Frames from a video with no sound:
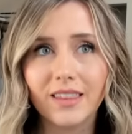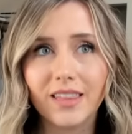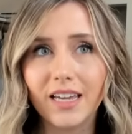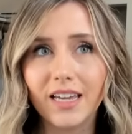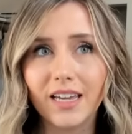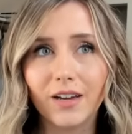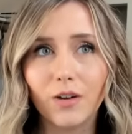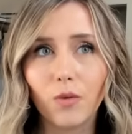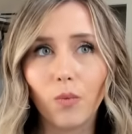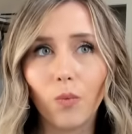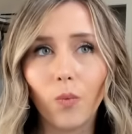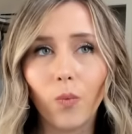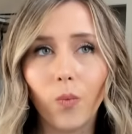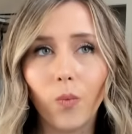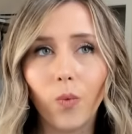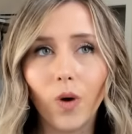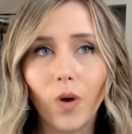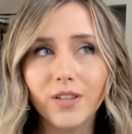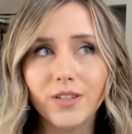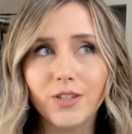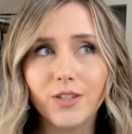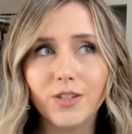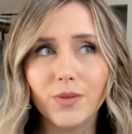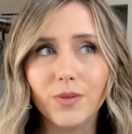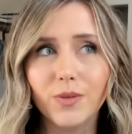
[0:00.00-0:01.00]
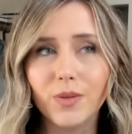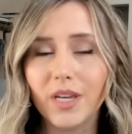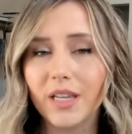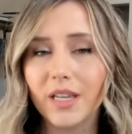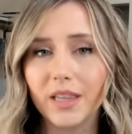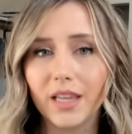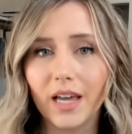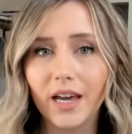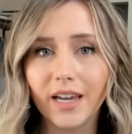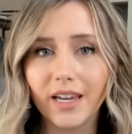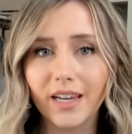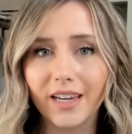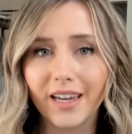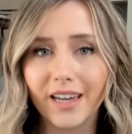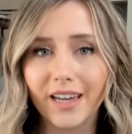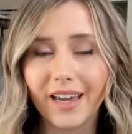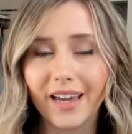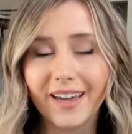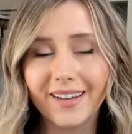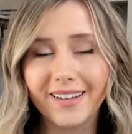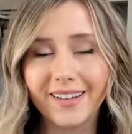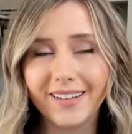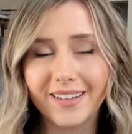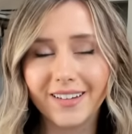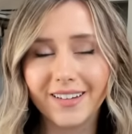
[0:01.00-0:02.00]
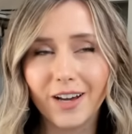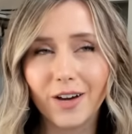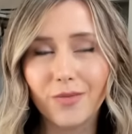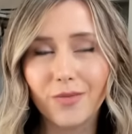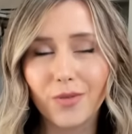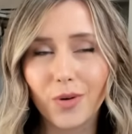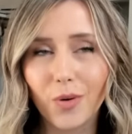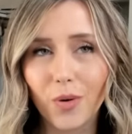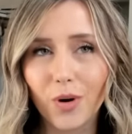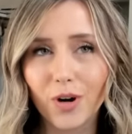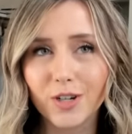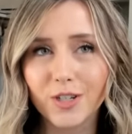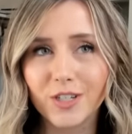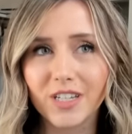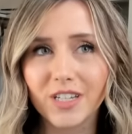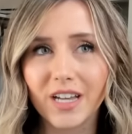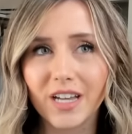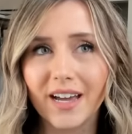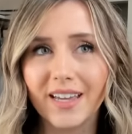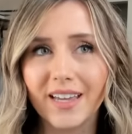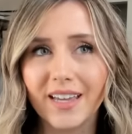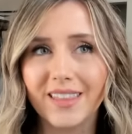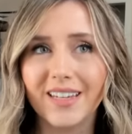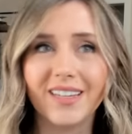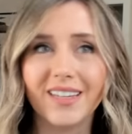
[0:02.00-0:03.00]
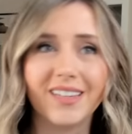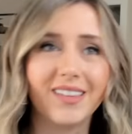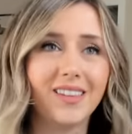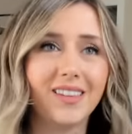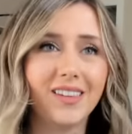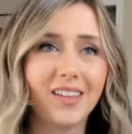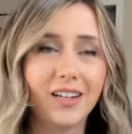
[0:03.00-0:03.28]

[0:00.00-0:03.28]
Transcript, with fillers: think what do they like and of course i think